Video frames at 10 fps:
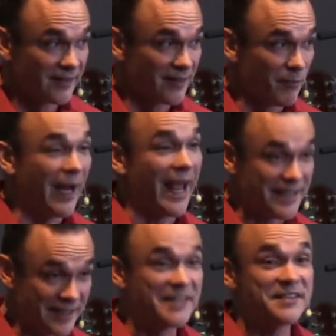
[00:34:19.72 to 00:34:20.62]

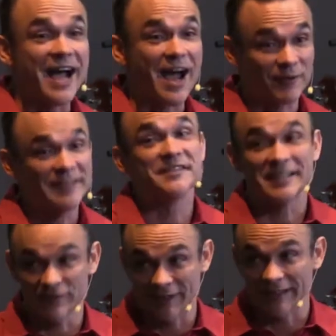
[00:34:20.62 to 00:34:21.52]
but does not
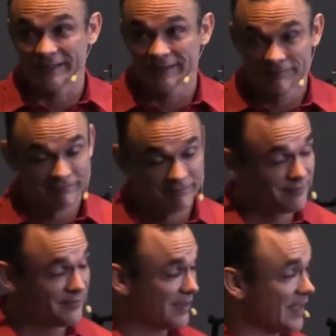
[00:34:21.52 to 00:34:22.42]
receive it
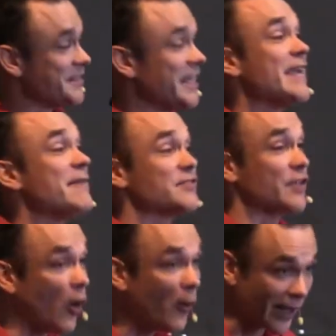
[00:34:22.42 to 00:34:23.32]
because he keeps
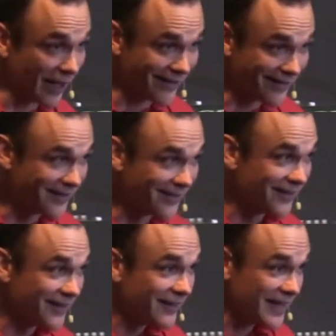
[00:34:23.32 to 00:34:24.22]
going
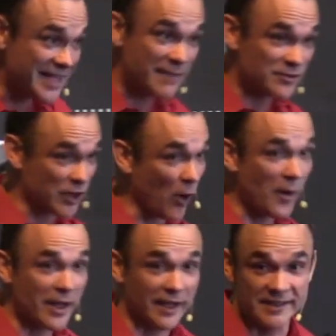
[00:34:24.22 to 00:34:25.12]
he keeps
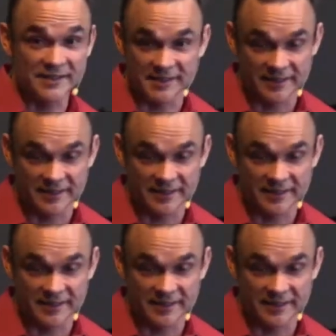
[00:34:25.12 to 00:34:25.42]
going and he says,